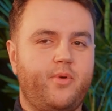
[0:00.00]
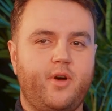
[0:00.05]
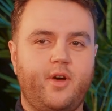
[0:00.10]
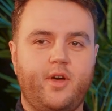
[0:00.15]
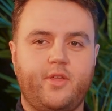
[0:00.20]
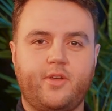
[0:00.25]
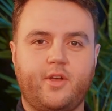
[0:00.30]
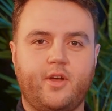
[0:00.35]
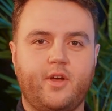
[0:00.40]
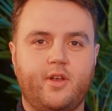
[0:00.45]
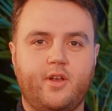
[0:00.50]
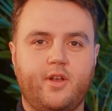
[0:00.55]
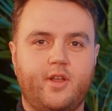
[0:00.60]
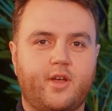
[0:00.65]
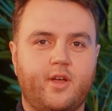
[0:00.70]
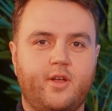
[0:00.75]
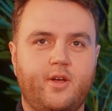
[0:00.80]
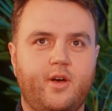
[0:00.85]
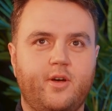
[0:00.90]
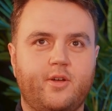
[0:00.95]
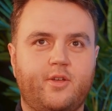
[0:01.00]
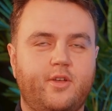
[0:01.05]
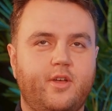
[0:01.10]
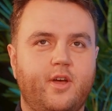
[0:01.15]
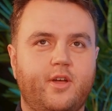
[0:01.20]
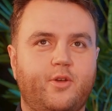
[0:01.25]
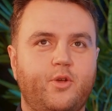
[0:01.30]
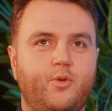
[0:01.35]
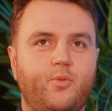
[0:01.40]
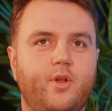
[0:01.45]
I think like a
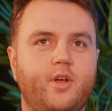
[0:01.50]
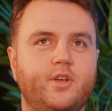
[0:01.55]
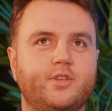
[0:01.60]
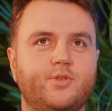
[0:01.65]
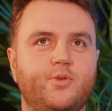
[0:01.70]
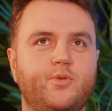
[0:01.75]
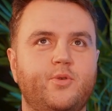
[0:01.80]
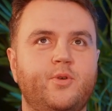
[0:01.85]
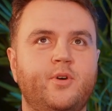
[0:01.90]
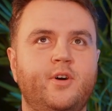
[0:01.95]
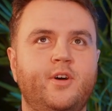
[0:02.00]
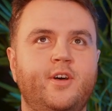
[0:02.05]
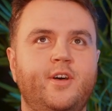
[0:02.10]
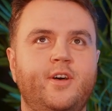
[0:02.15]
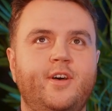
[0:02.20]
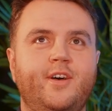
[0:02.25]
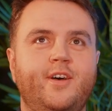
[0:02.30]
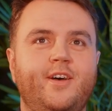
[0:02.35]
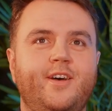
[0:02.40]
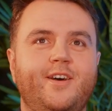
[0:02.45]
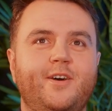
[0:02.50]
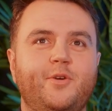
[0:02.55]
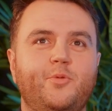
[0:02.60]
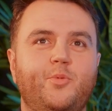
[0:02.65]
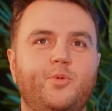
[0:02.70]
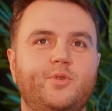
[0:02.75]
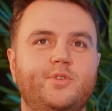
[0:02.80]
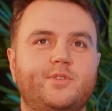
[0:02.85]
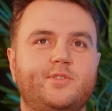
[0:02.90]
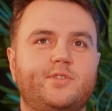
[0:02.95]
good one I saw was